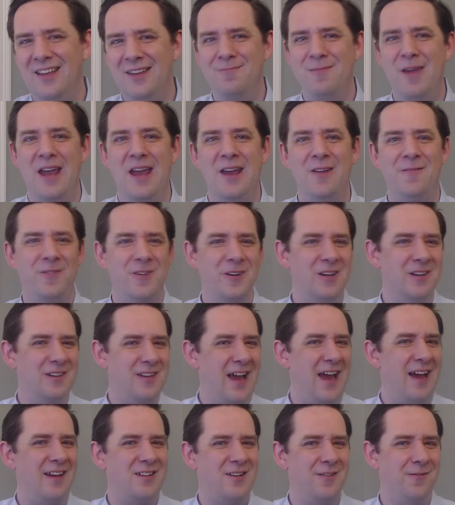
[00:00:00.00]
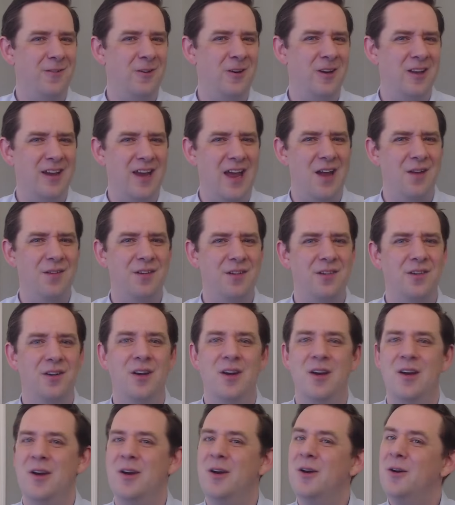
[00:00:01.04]
made for your tax-deferred accounts,
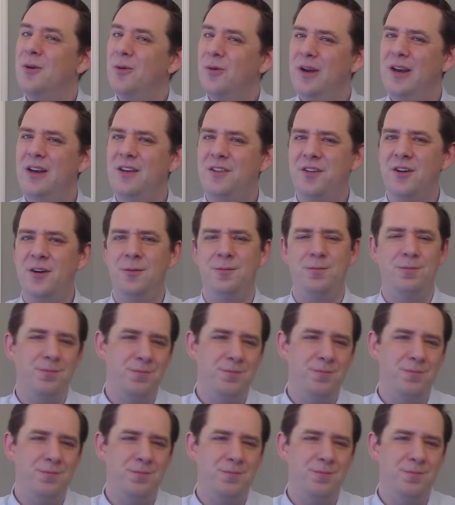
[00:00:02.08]
REITs are